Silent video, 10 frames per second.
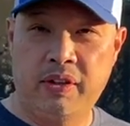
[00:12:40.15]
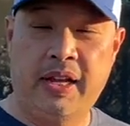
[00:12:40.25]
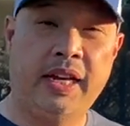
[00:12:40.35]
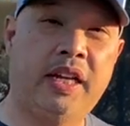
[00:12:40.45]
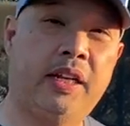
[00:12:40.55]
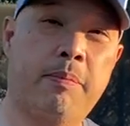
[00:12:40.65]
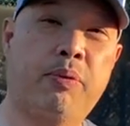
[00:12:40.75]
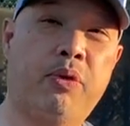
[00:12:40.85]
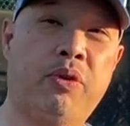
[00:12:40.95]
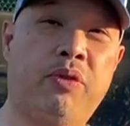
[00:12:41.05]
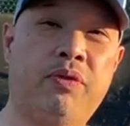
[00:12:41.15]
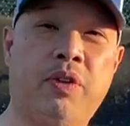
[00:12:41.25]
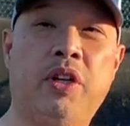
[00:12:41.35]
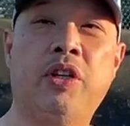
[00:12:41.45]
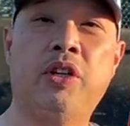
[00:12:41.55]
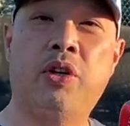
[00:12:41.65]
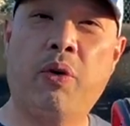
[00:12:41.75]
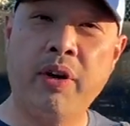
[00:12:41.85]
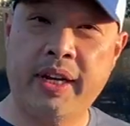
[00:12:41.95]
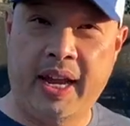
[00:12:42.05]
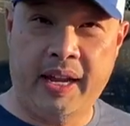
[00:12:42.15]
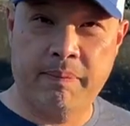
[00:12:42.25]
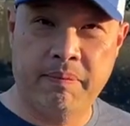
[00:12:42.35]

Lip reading: that can improve your game?